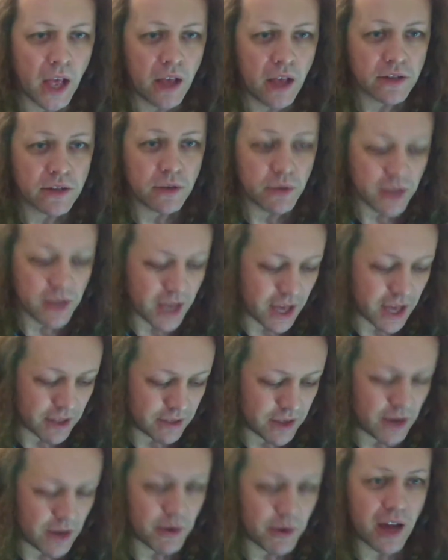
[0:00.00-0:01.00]
So yeah,
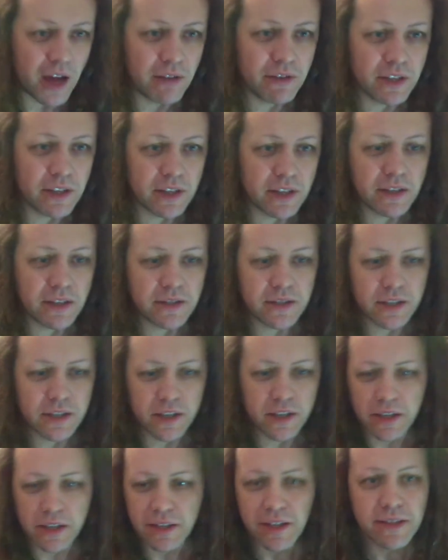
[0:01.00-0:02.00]
there we have it. That's
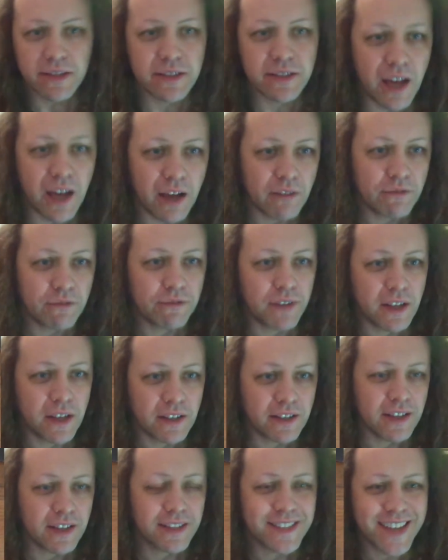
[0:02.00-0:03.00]
that.
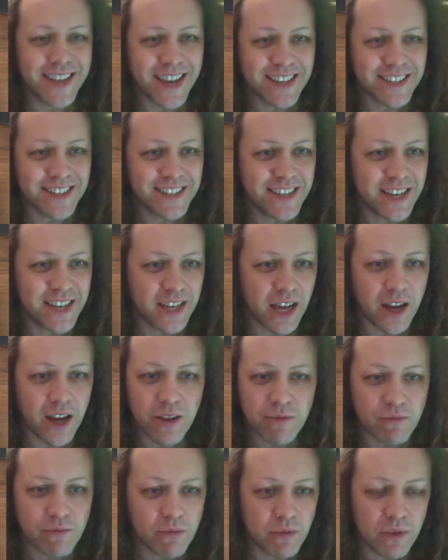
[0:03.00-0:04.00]
Fantastic.
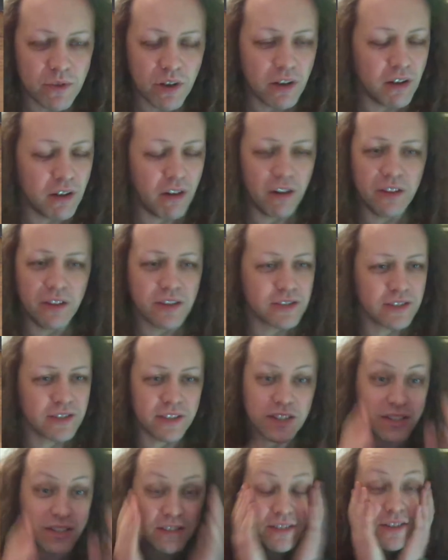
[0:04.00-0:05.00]
I'm
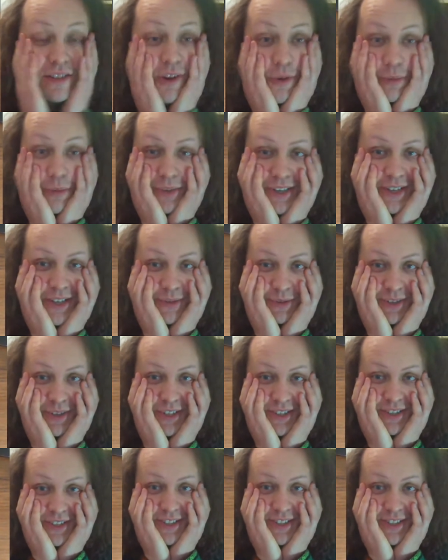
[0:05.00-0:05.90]
honestly so pleased with this.